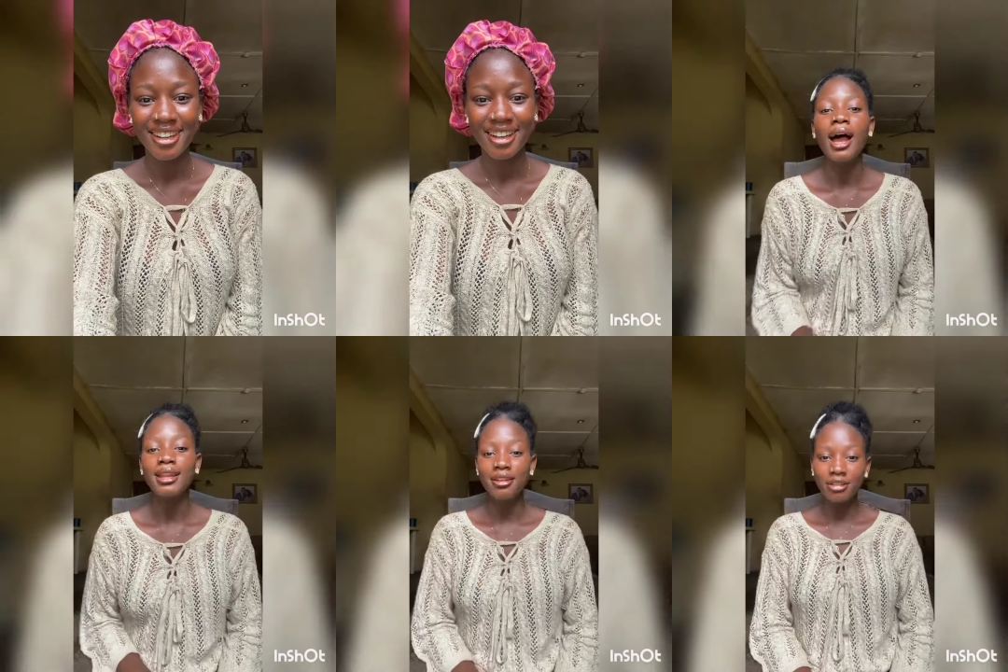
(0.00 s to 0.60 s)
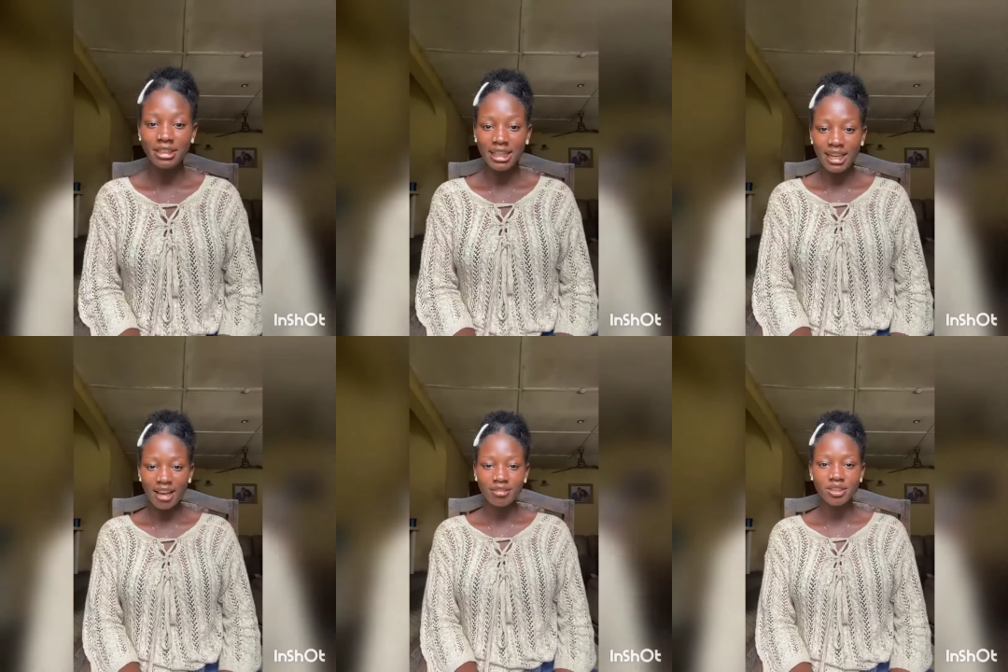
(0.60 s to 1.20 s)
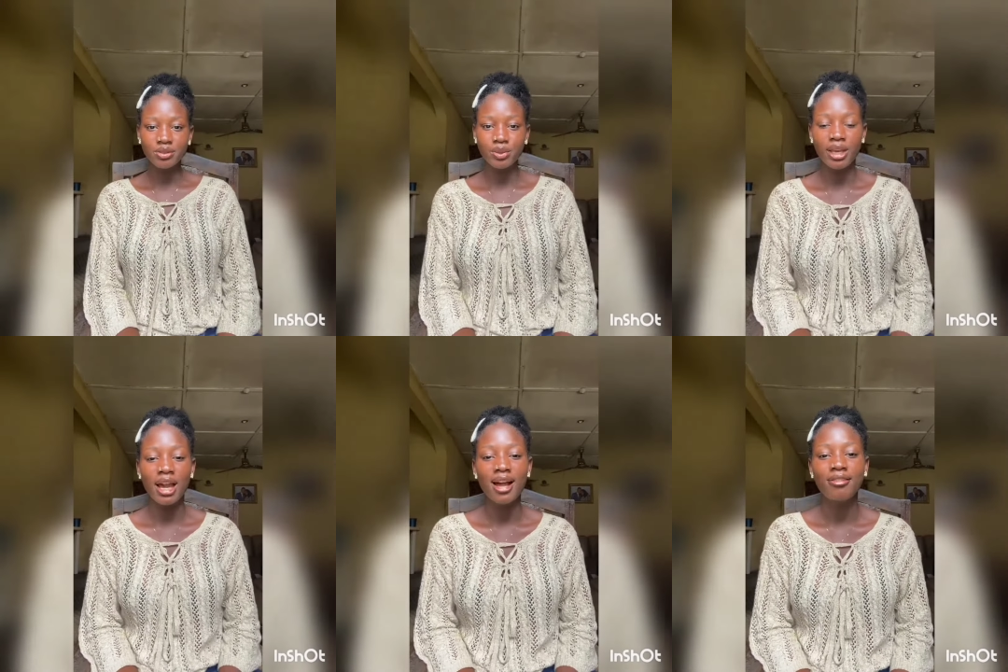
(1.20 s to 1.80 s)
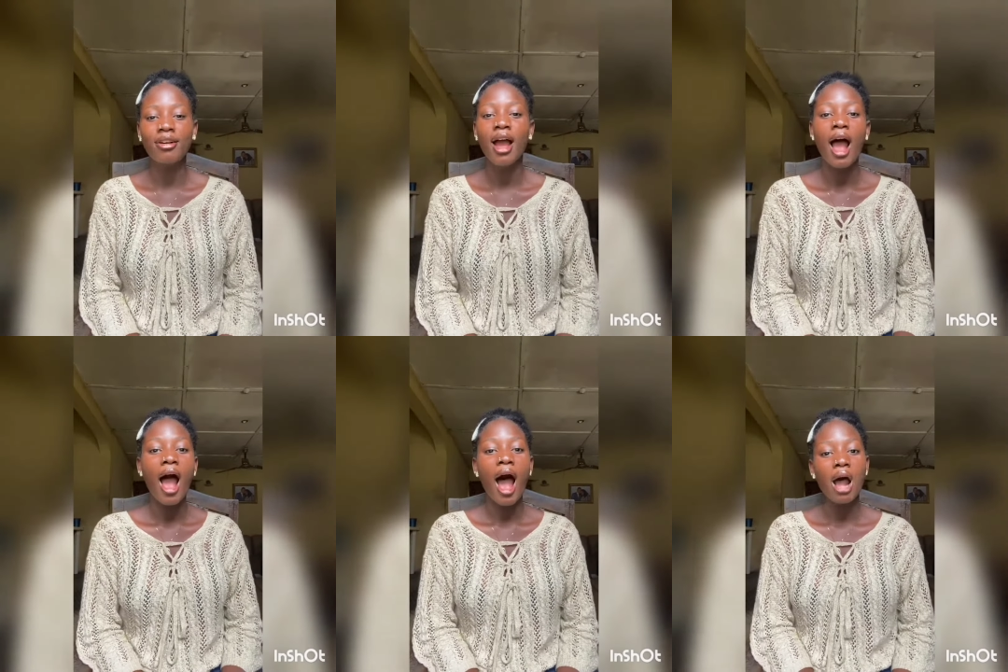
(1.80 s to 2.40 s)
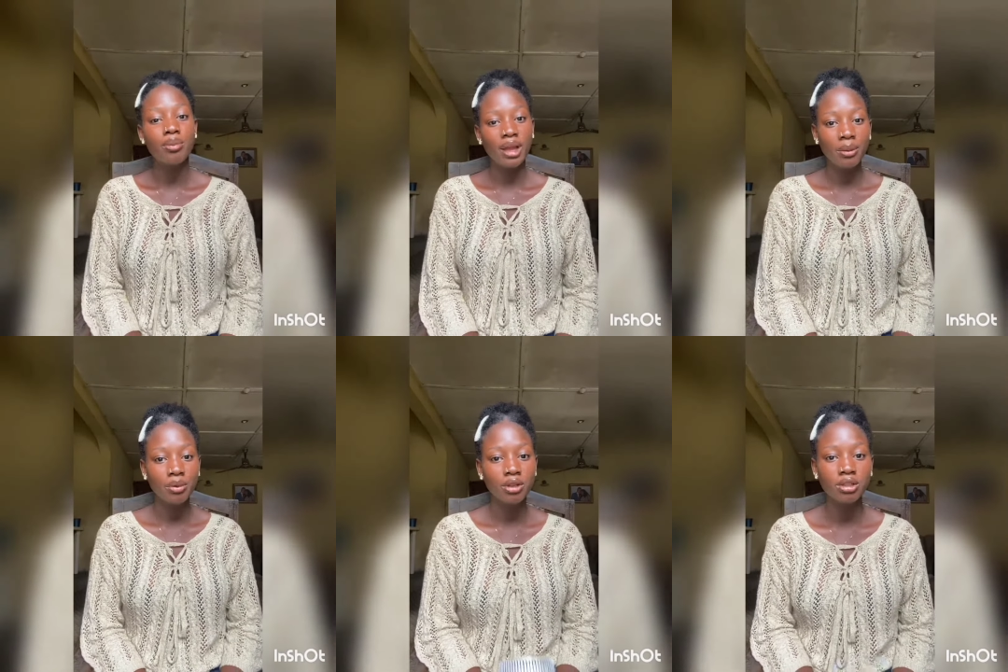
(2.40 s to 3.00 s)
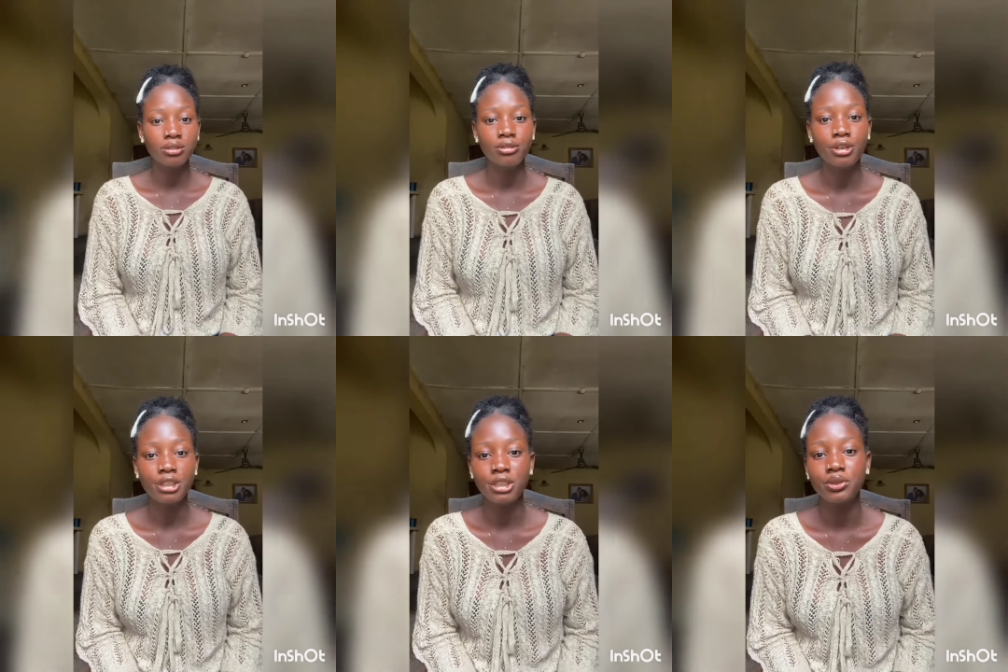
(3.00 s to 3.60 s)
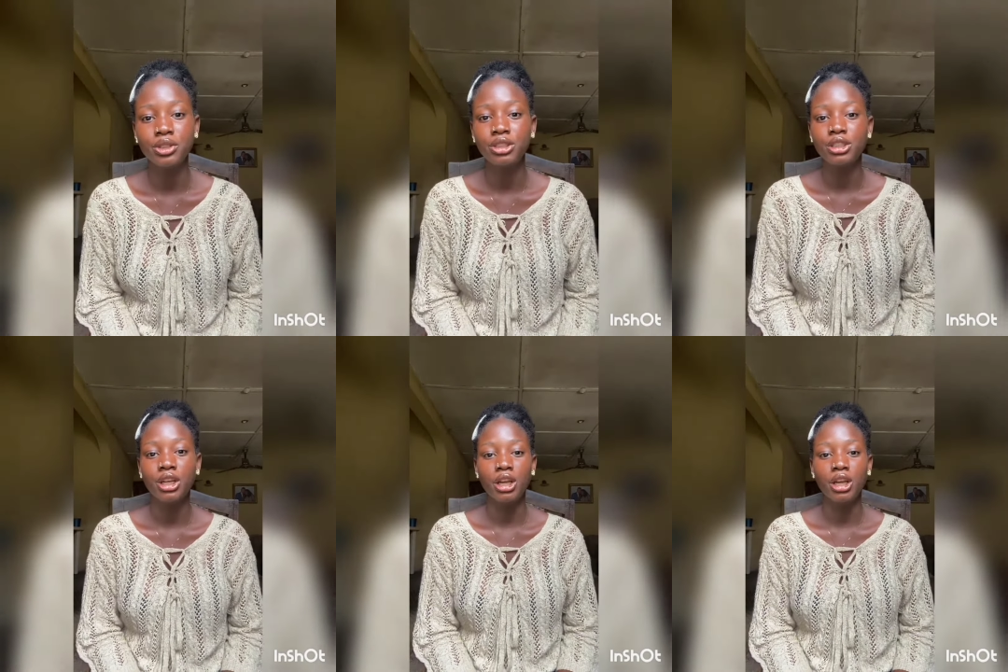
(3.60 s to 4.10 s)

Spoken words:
And then for the 11th, we have apply product to freshly wash hair.